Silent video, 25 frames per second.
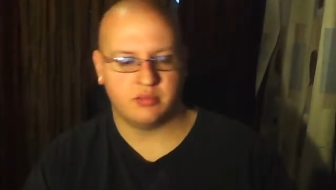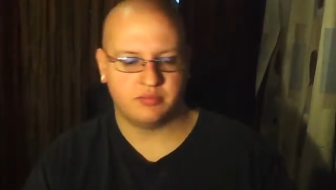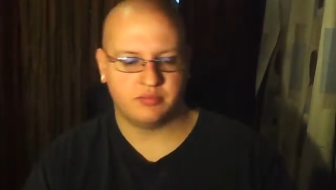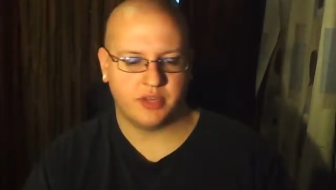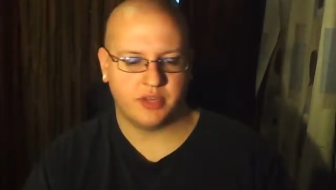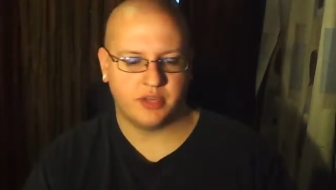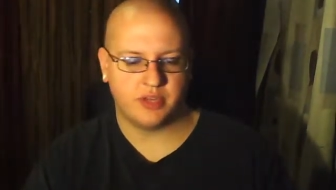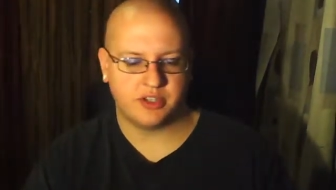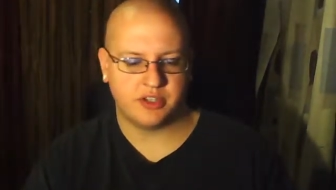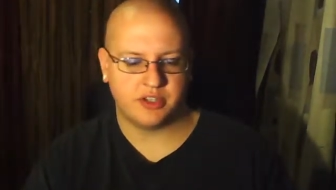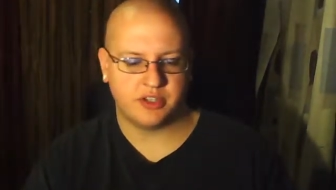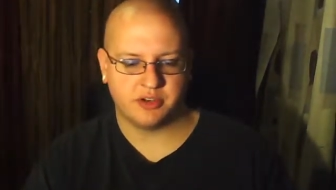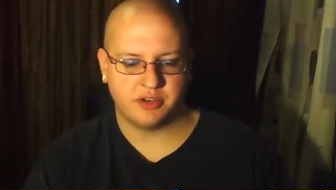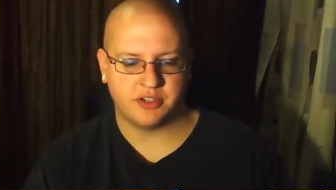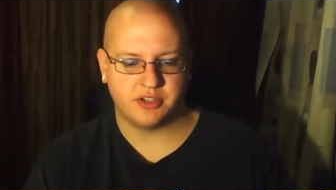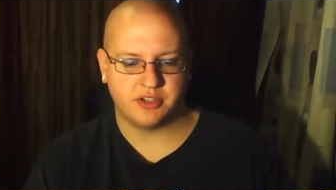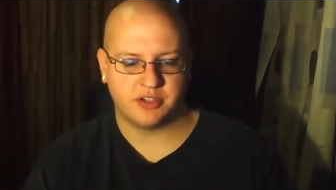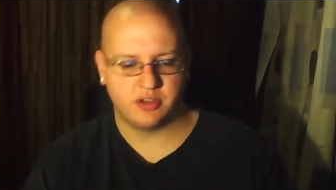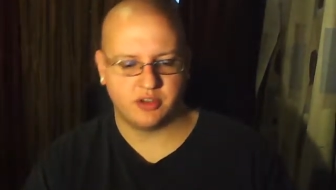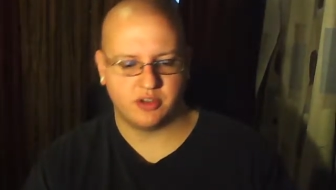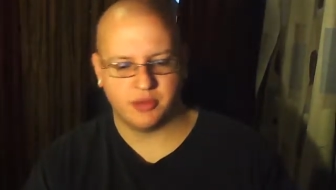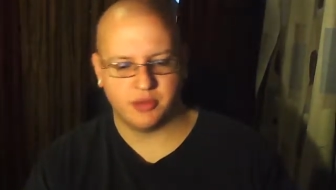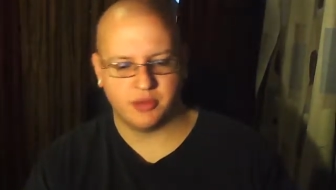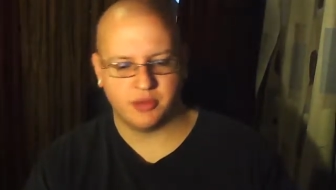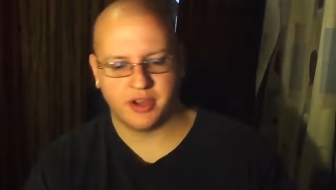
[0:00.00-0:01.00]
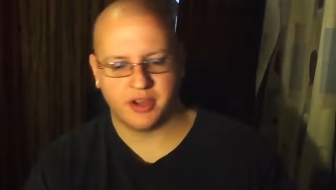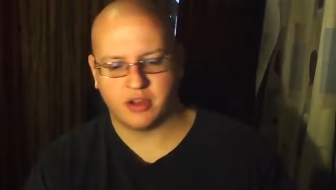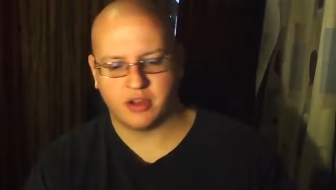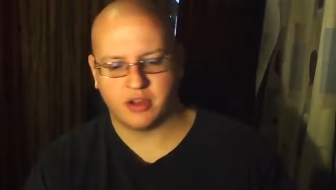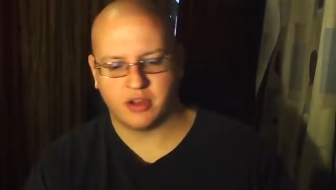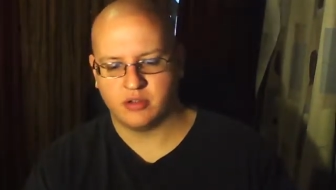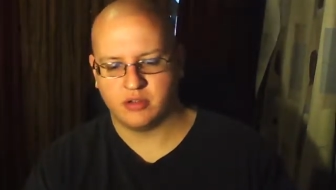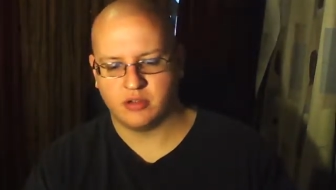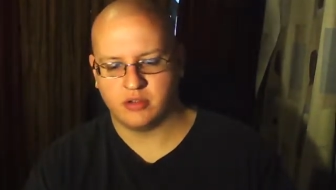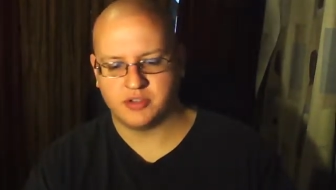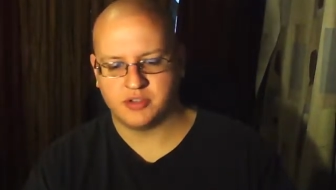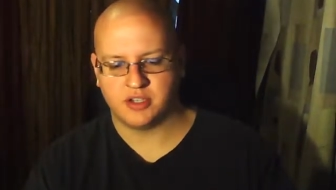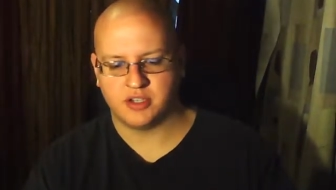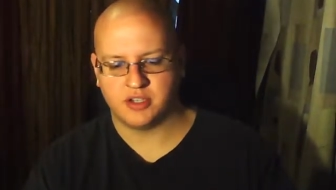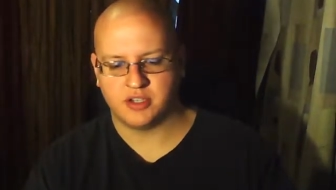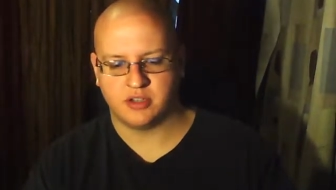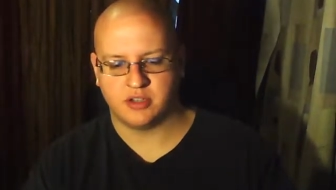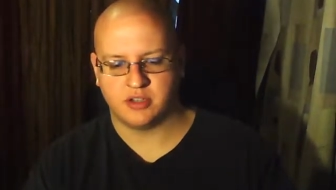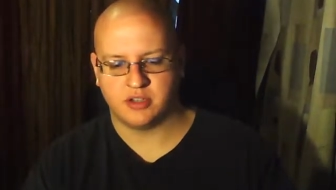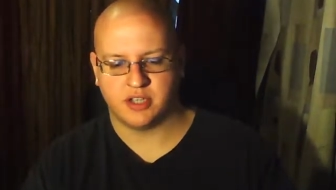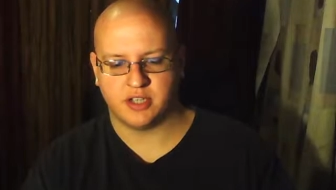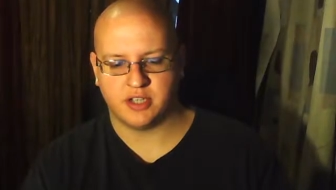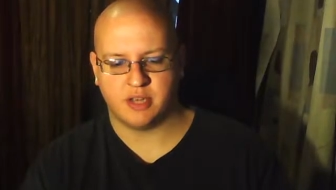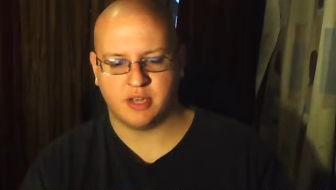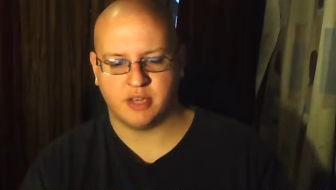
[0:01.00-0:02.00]
As always, the Omega clone sitting on
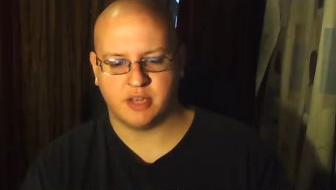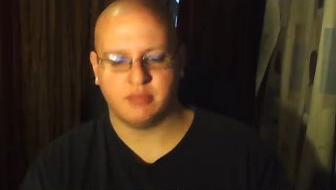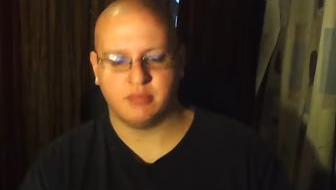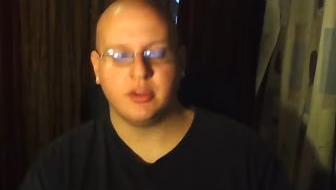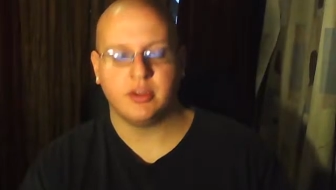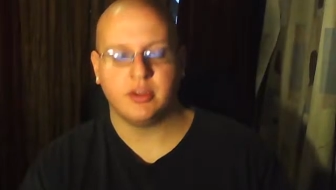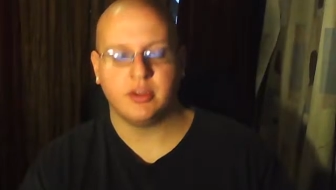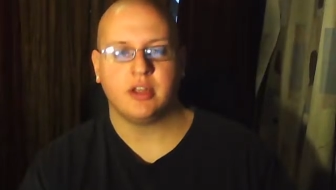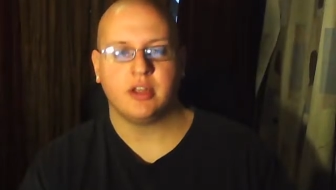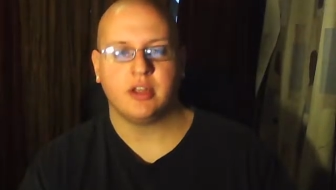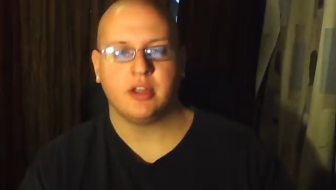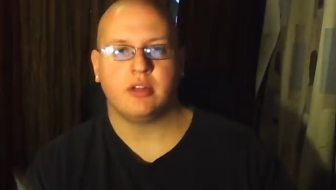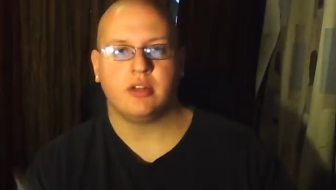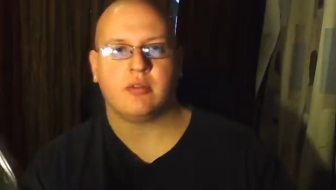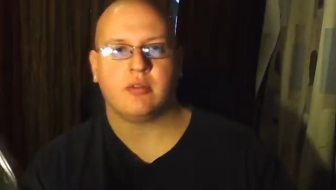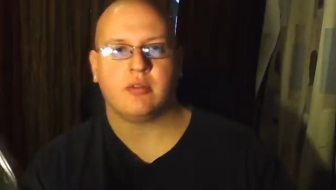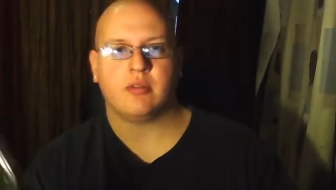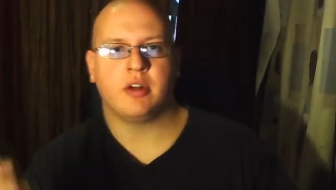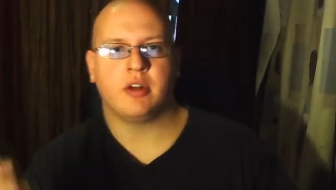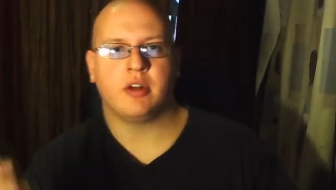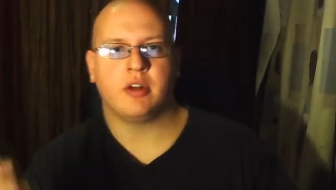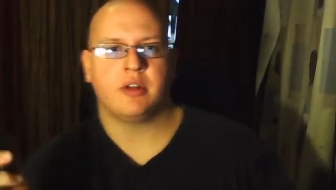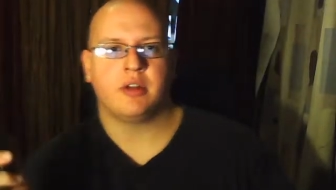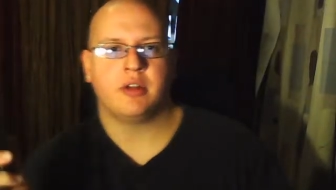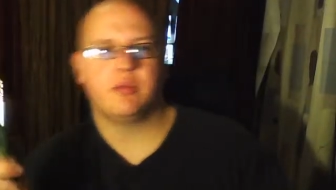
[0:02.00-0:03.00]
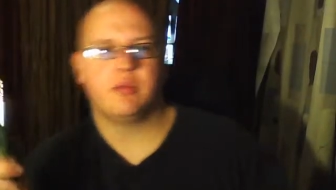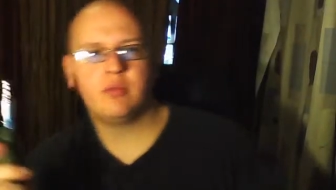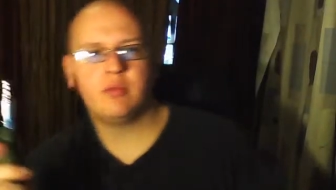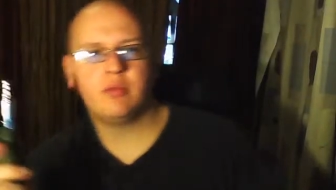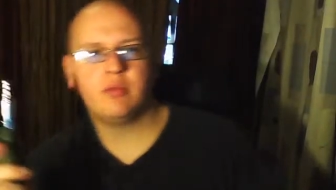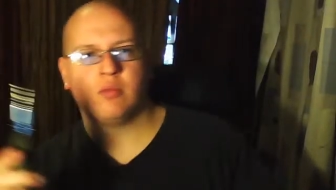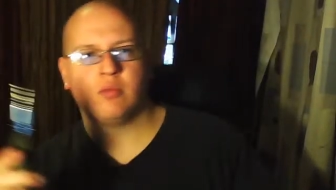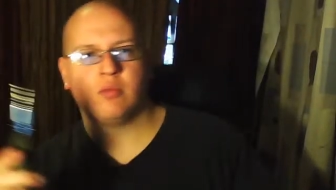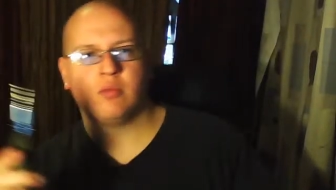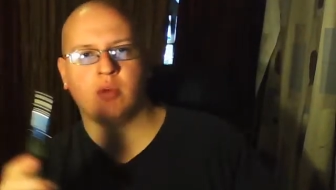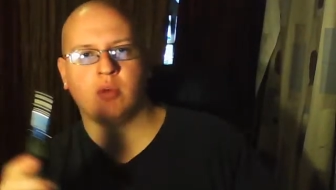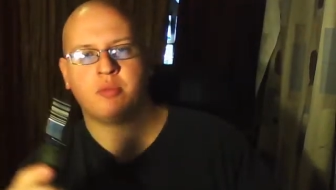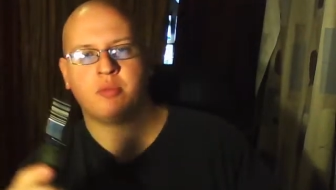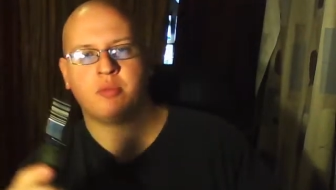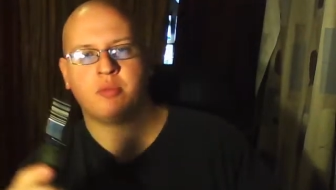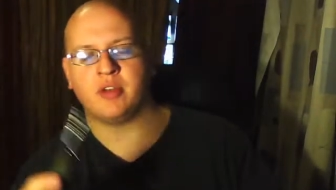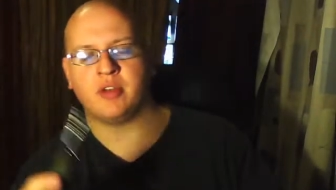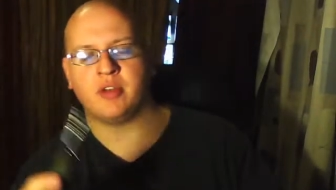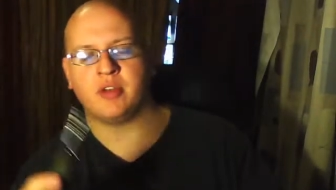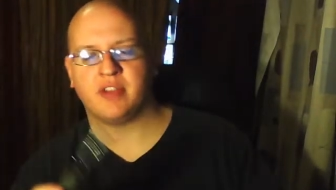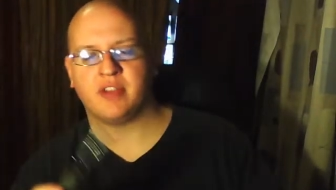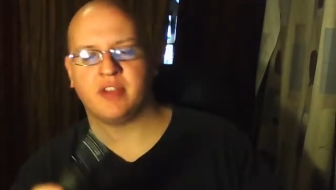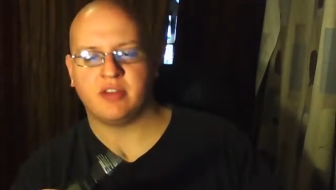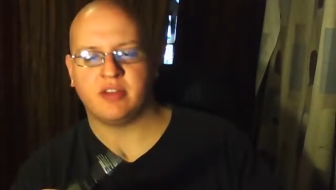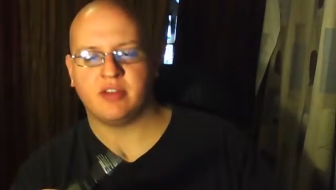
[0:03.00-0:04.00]
top. Running
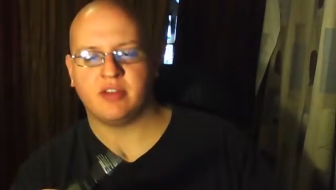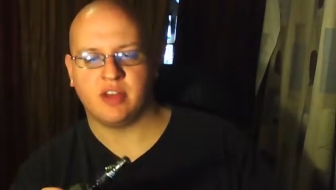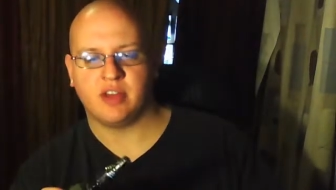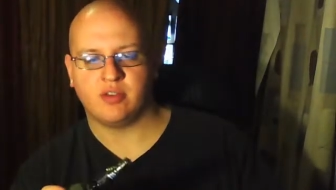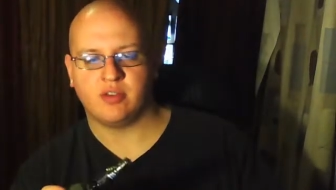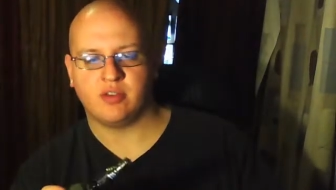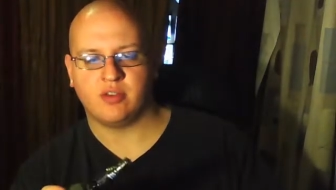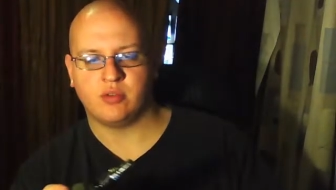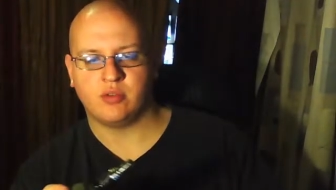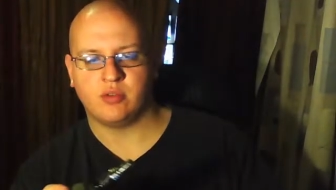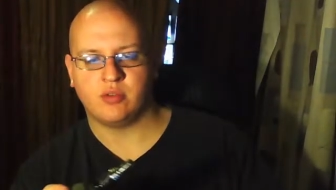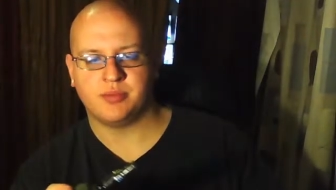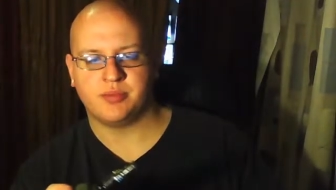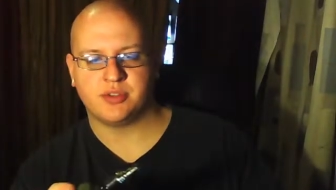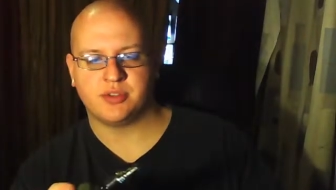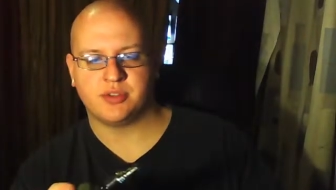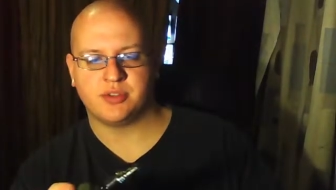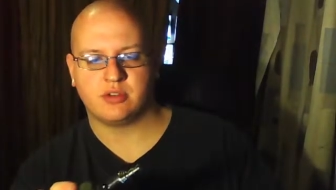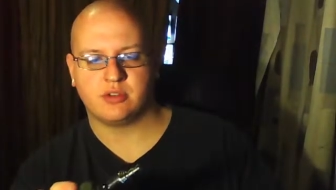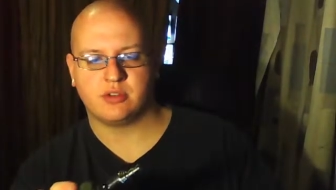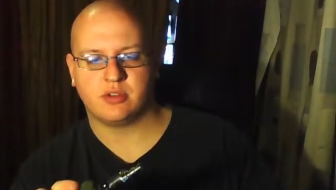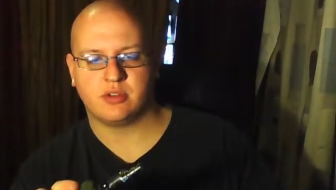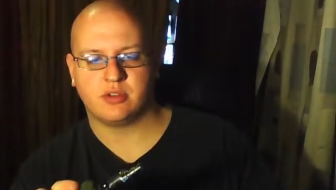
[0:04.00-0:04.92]
1.55 ohms,